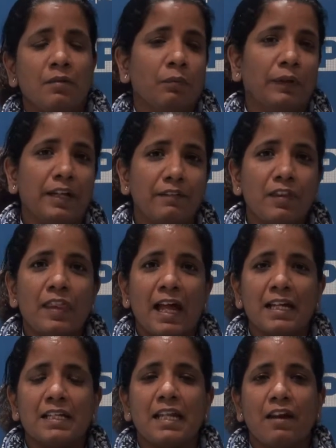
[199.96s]
given
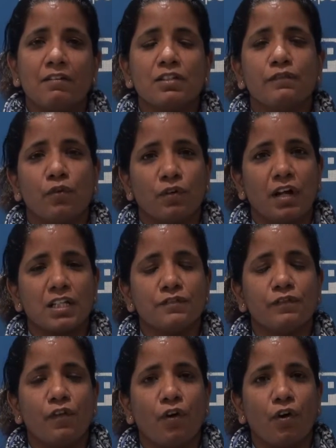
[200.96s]
that there is
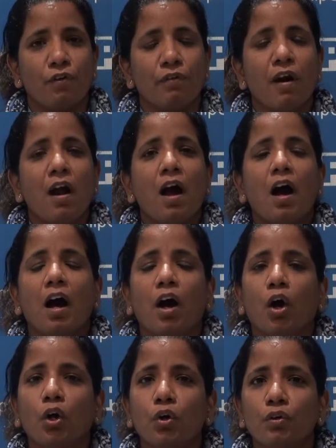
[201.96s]
forecast for
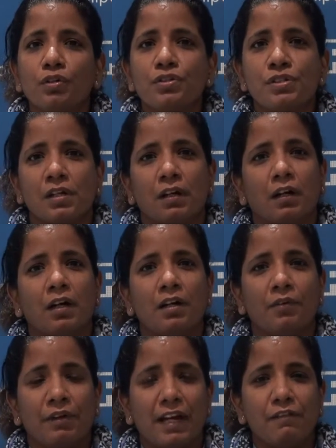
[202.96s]
good
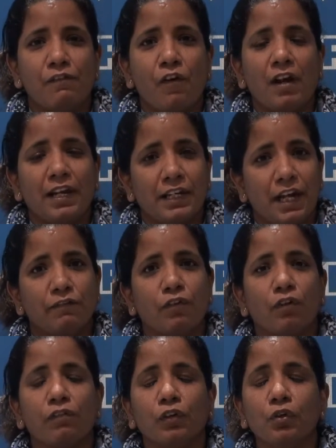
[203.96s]
rainfall and
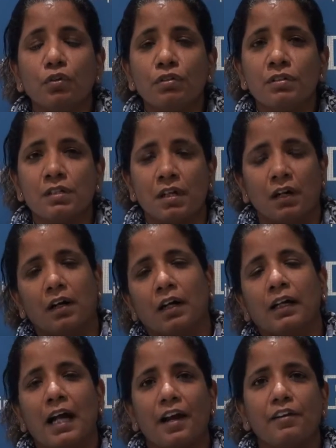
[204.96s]
therefore for good
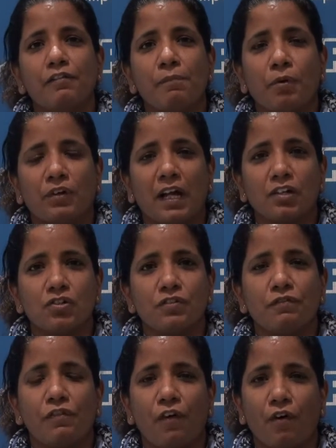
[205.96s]
kharif
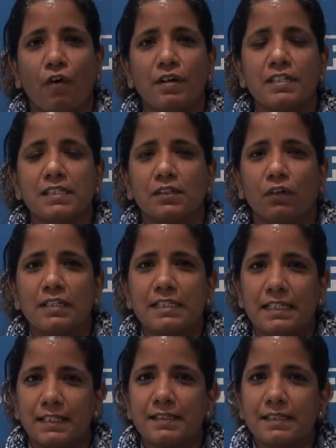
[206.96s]
production for oils and
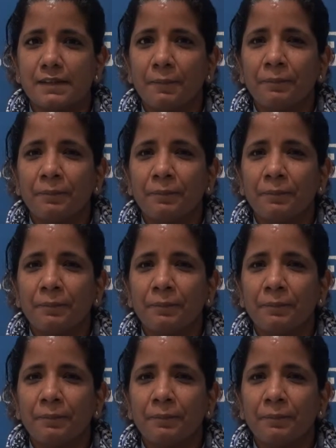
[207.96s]
oilseeds.